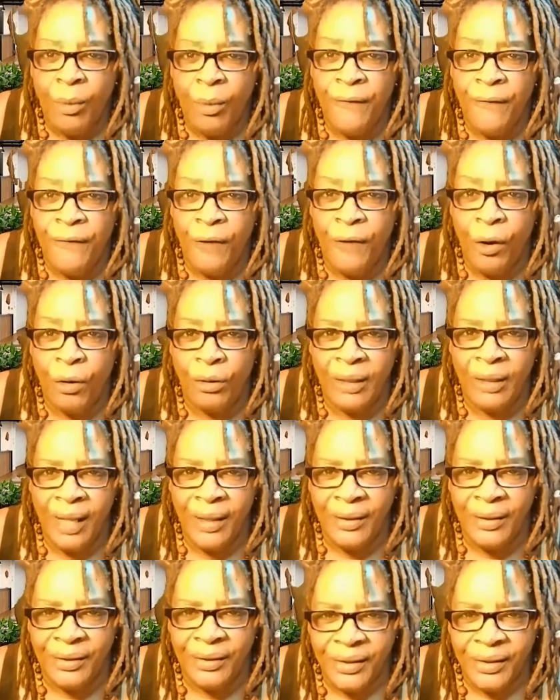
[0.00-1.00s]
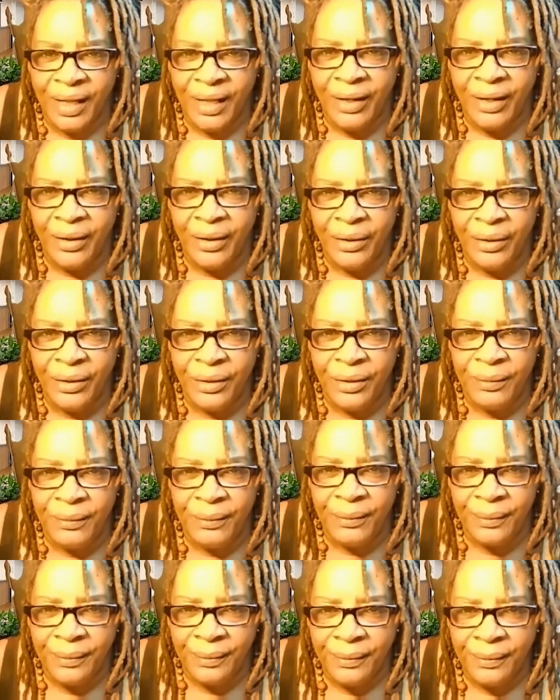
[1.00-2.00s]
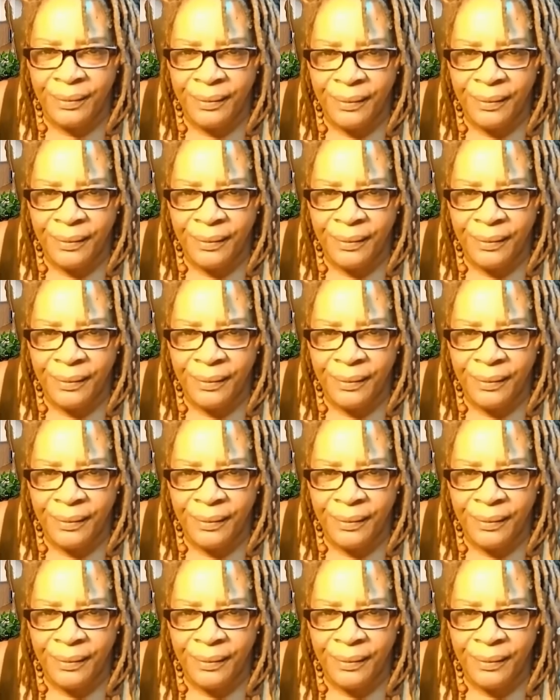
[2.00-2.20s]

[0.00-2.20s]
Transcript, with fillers: or they would fall down the stairs.